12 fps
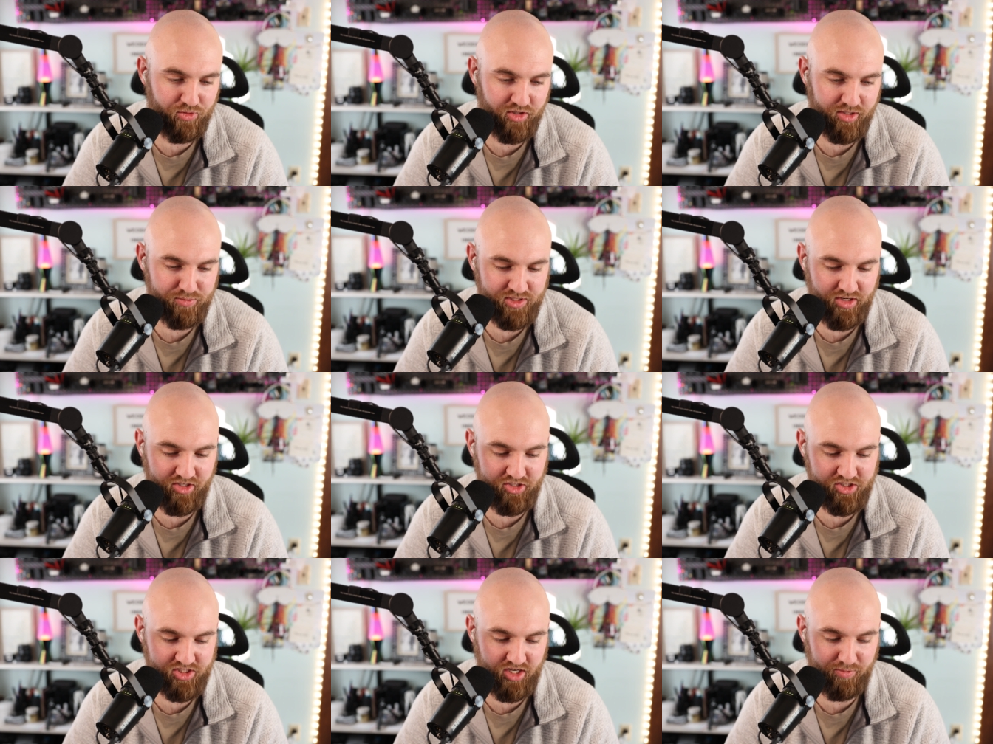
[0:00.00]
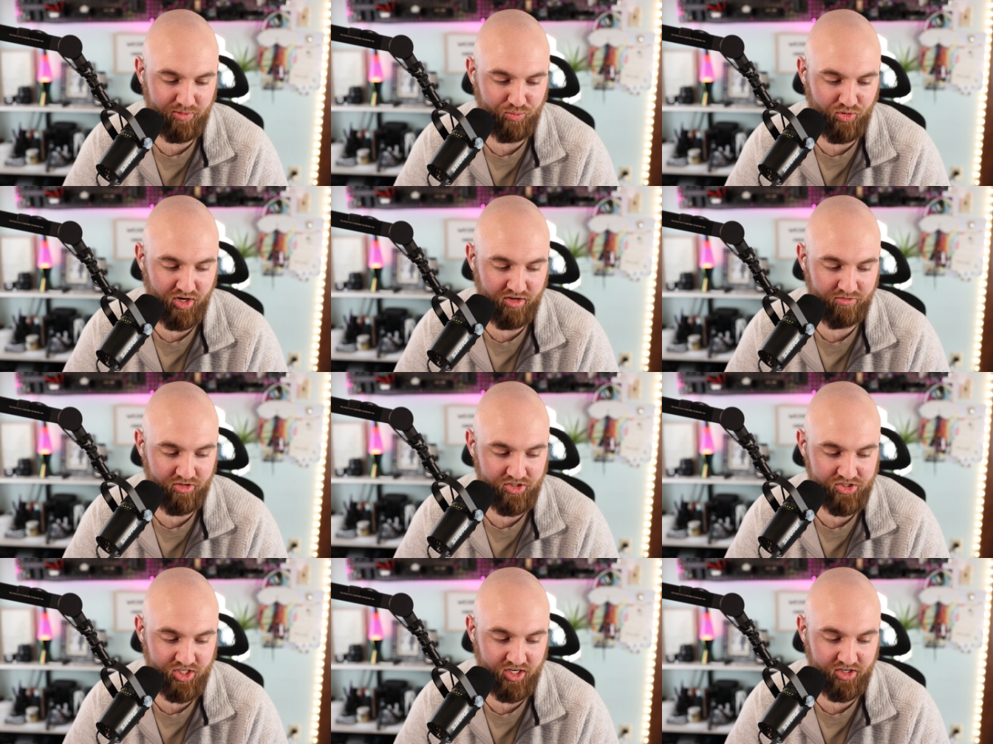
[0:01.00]
comes down to you just got to be brave. You
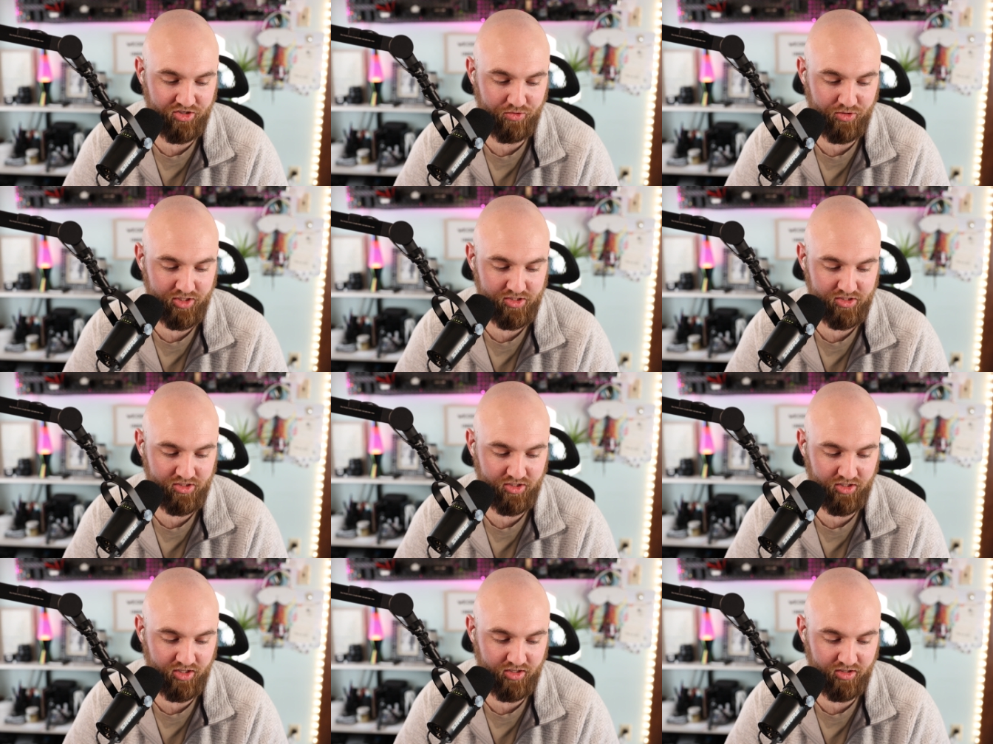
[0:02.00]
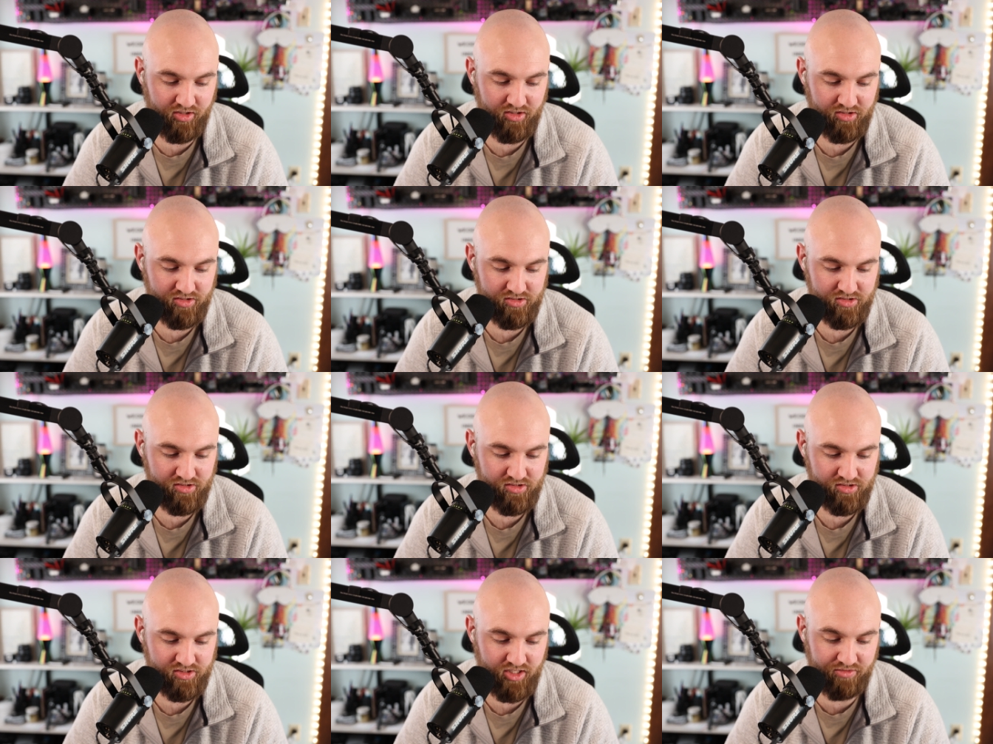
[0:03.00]
just got to do it. You got to.
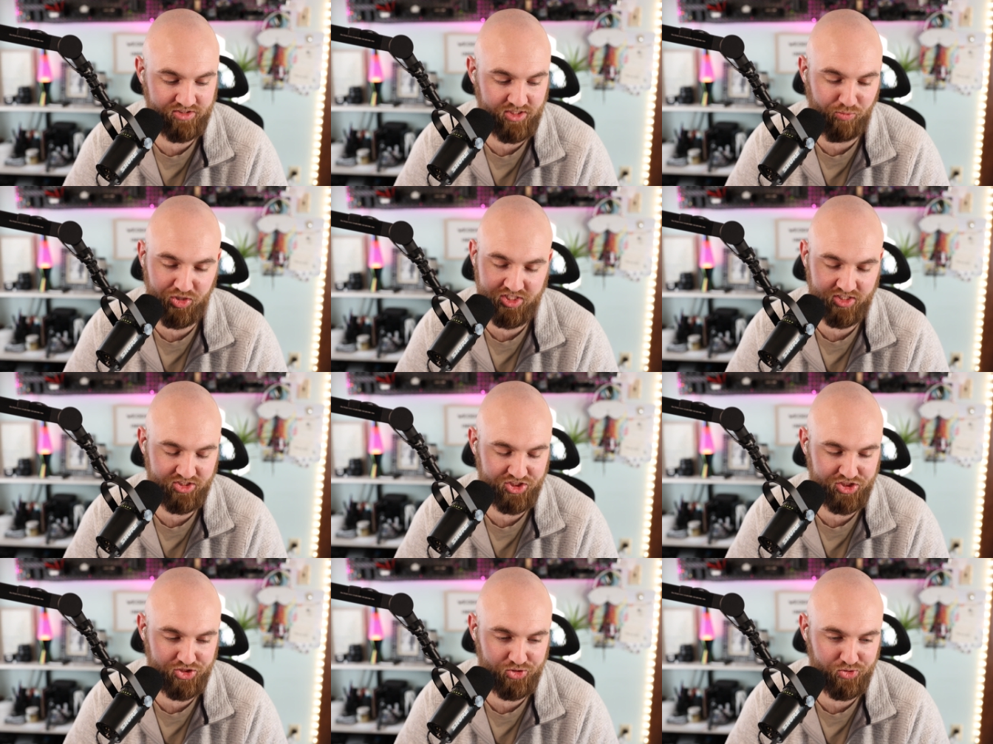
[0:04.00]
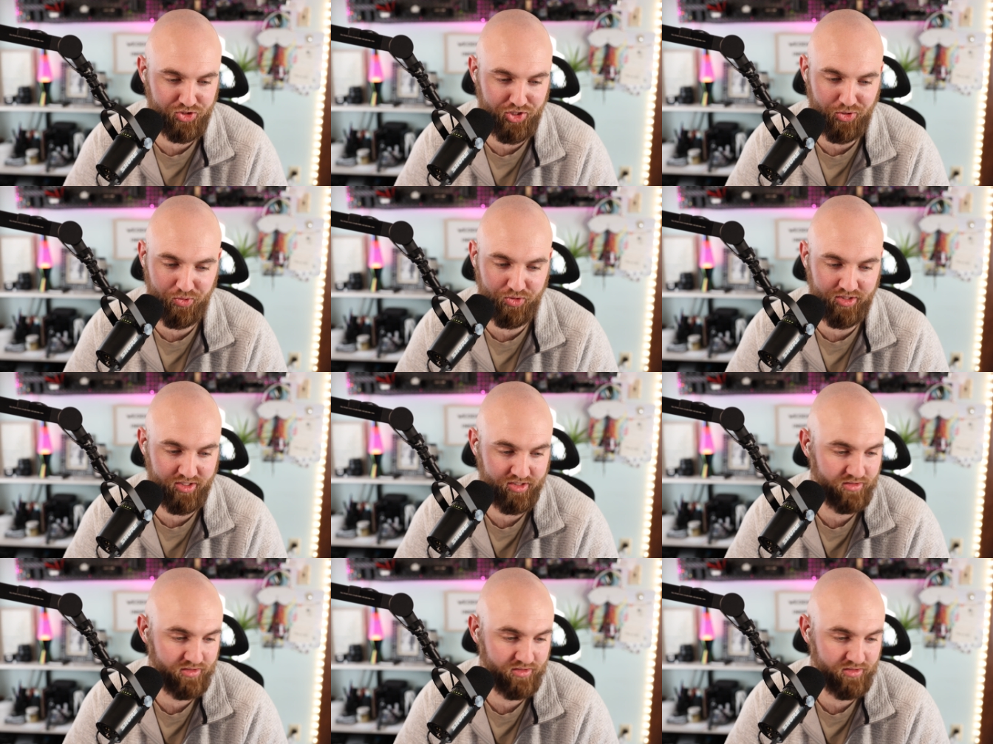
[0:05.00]
If someone tells you no, then.